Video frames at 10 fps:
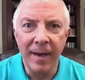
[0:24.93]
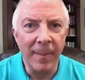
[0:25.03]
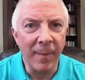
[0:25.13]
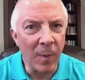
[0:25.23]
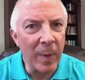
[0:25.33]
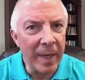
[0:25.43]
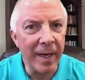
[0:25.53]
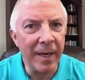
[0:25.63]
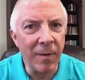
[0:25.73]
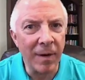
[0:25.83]
Now, before we
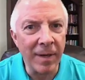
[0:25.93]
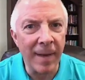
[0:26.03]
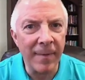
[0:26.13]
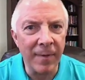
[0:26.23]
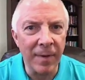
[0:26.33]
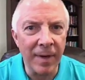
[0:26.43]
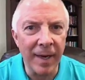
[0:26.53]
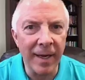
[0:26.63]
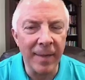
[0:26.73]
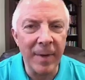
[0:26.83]
get into our topic for
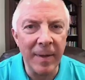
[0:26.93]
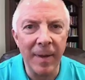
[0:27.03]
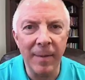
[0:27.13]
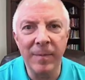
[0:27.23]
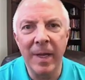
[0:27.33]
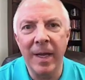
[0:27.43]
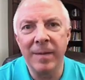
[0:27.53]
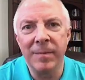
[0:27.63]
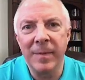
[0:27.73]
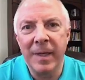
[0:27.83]
today, let me
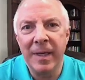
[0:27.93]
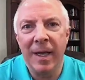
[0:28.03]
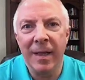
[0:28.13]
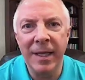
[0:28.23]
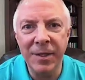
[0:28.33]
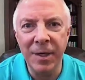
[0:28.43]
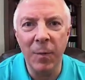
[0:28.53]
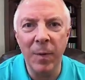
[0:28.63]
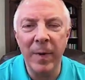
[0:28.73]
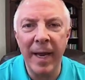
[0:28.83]
let you
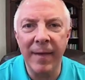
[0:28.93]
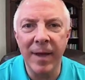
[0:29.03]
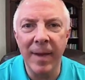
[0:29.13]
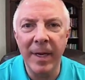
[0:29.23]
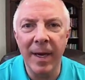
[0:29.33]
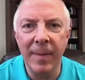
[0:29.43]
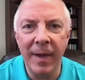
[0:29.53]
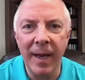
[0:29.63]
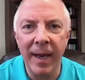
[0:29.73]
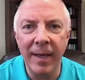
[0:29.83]
know what we have coming up
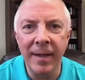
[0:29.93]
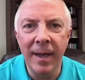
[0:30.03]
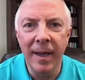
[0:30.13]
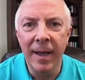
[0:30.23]
ahead.